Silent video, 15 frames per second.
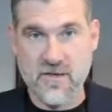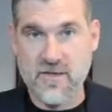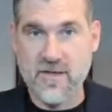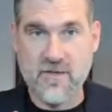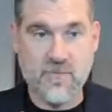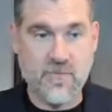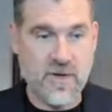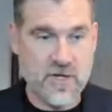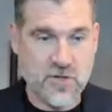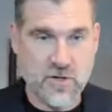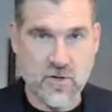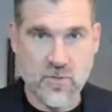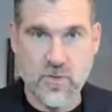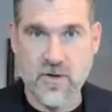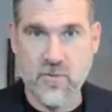Let's make sure
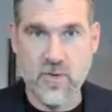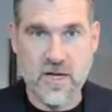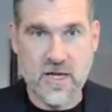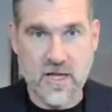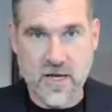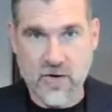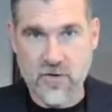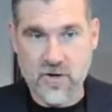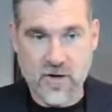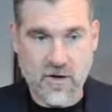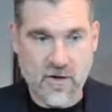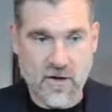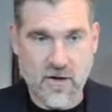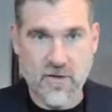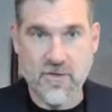that we're clear
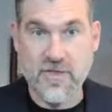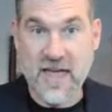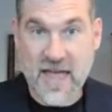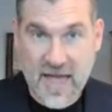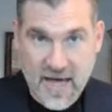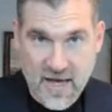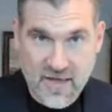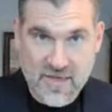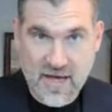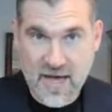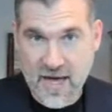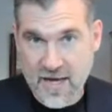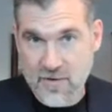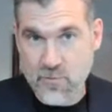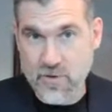on the
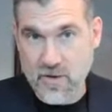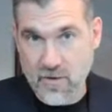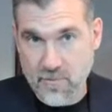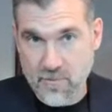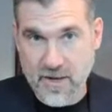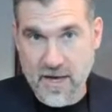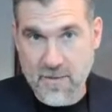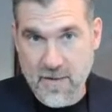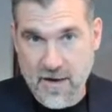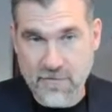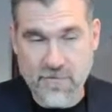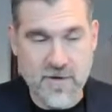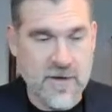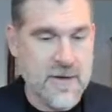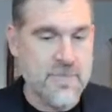head with our
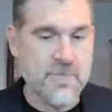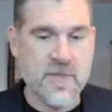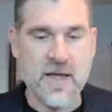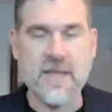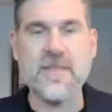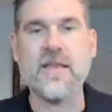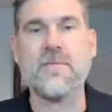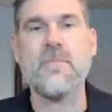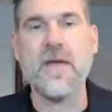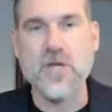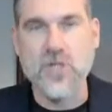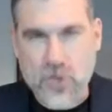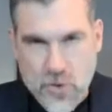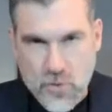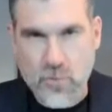PMF, and let's make
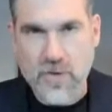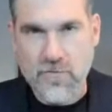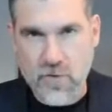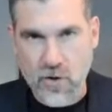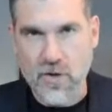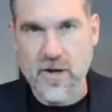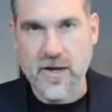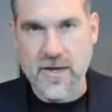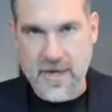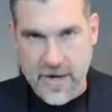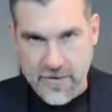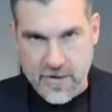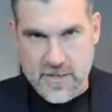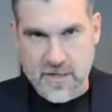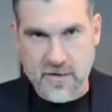sure we've got a
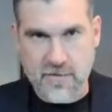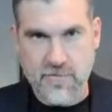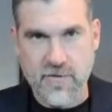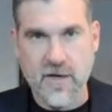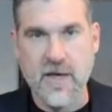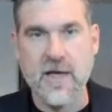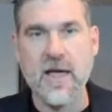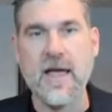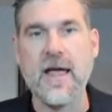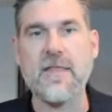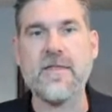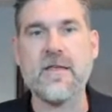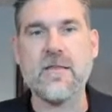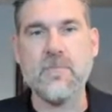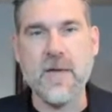narrative, and
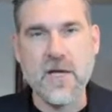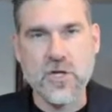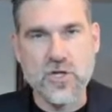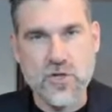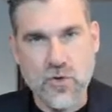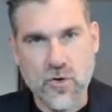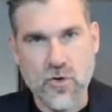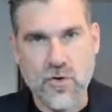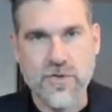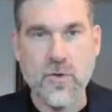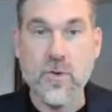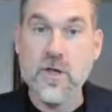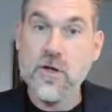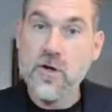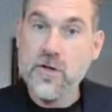let's make sure that
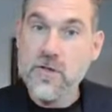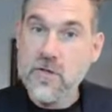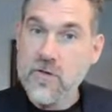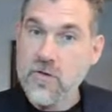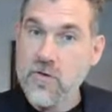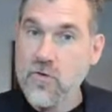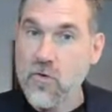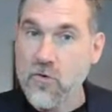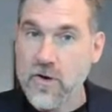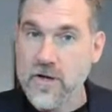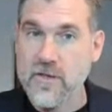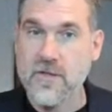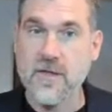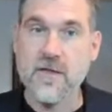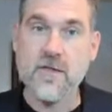we look at the
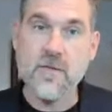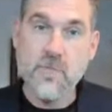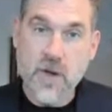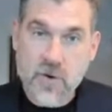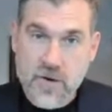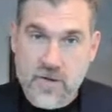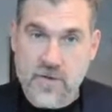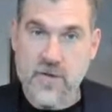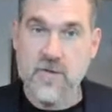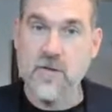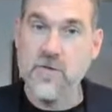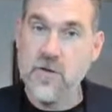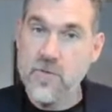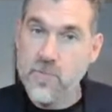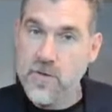stories and experiences that
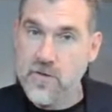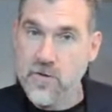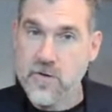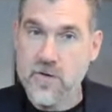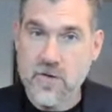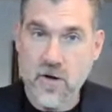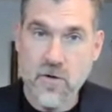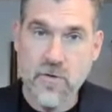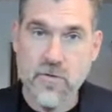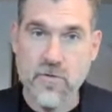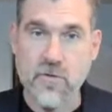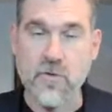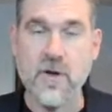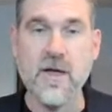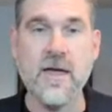those personas go
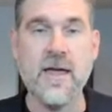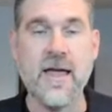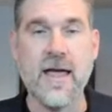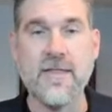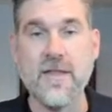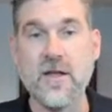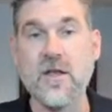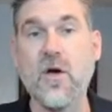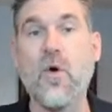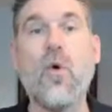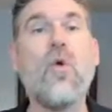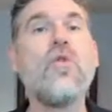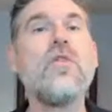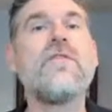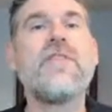through, and then
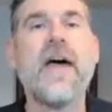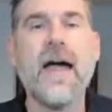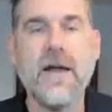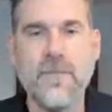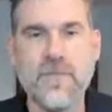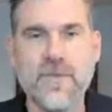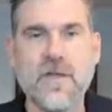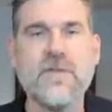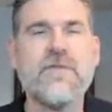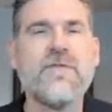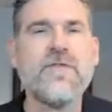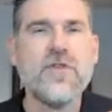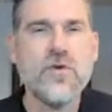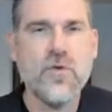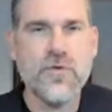all of that and
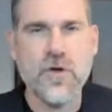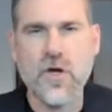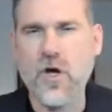fuel the